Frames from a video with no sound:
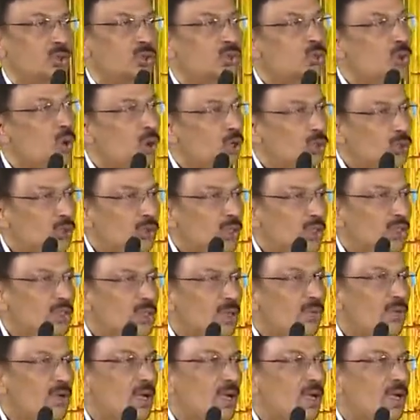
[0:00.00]
to auto
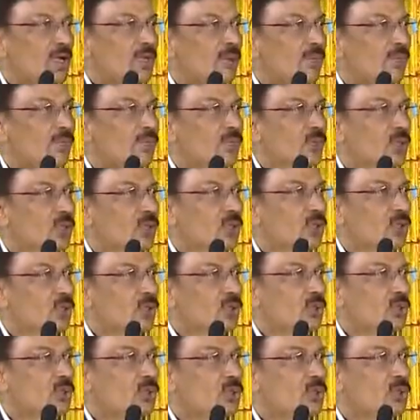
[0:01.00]
rickshaw wala,
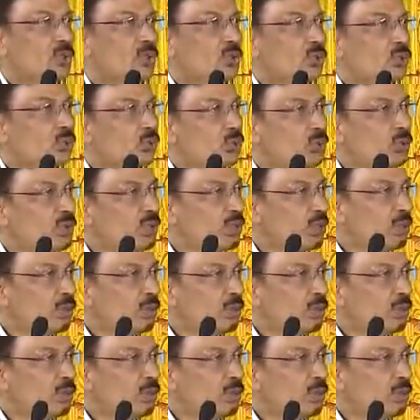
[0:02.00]
to